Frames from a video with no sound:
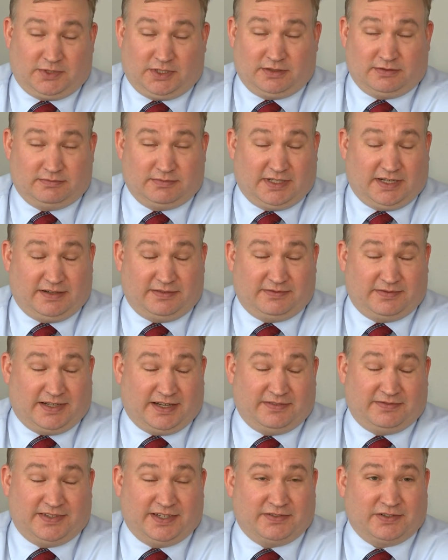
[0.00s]
No,
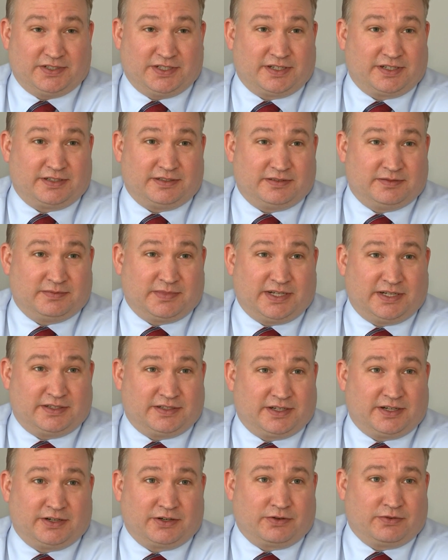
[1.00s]
I've never done it in my
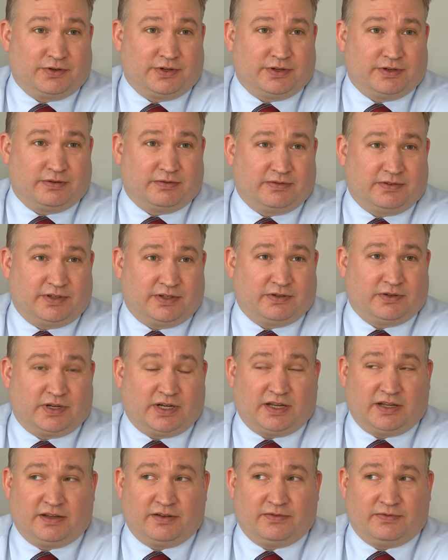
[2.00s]
entire career.
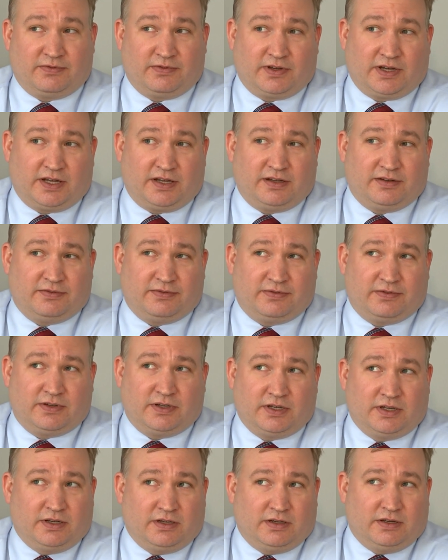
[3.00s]
I
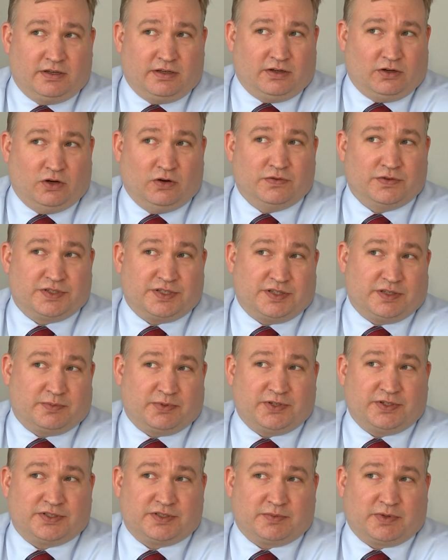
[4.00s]
have overseen the
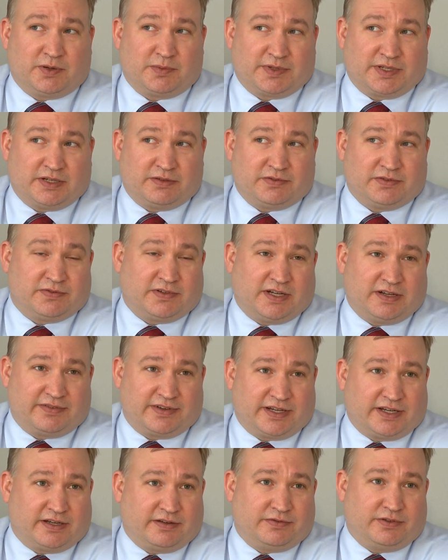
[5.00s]
police department now for
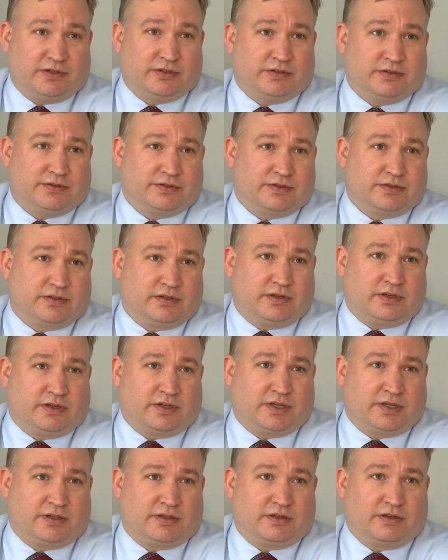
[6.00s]
5.5 years,
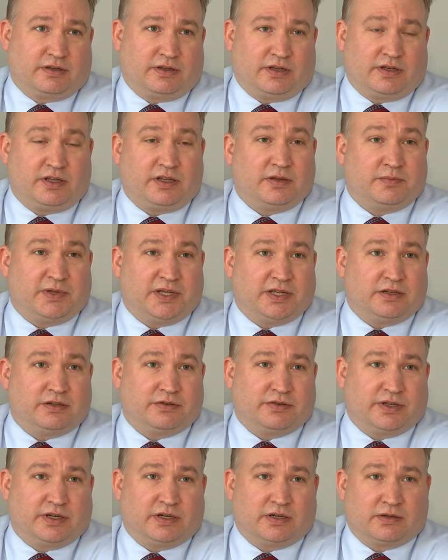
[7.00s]
and I think any
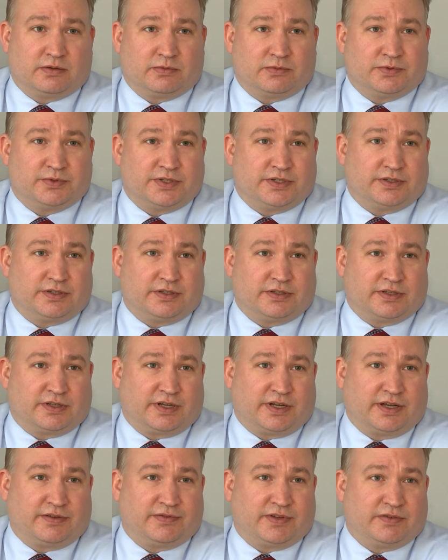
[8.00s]
commander there will tell you that
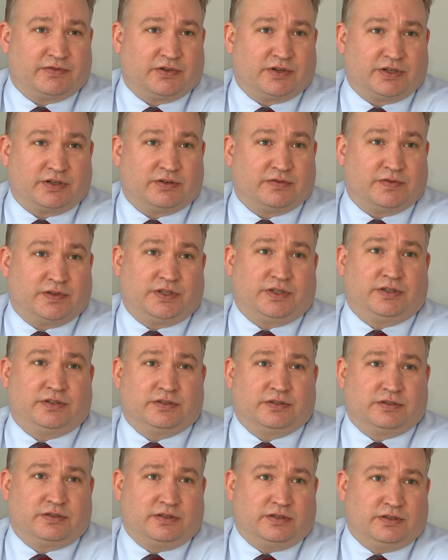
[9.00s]
I have never
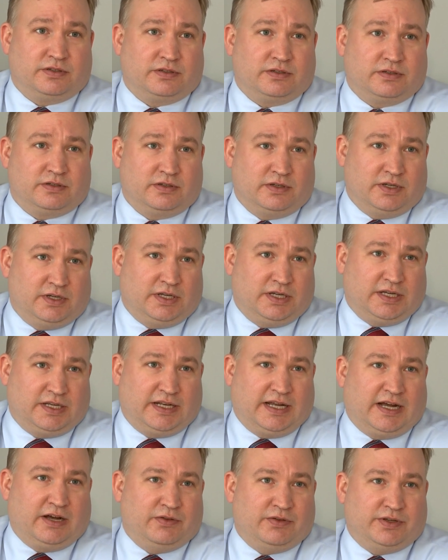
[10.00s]
intervened in
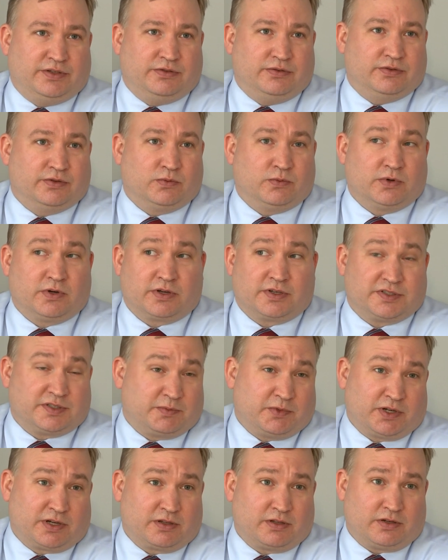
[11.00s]
how they do their work, because
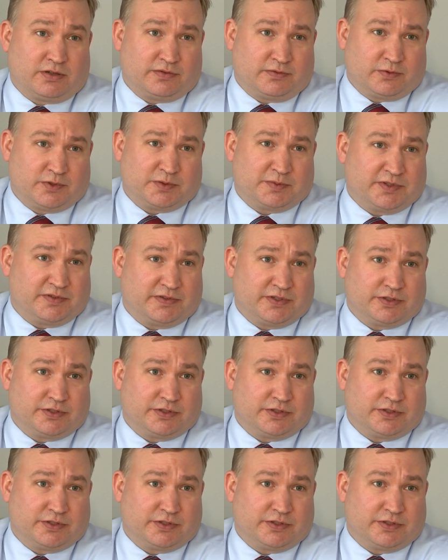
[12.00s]
I'm not a law enforcement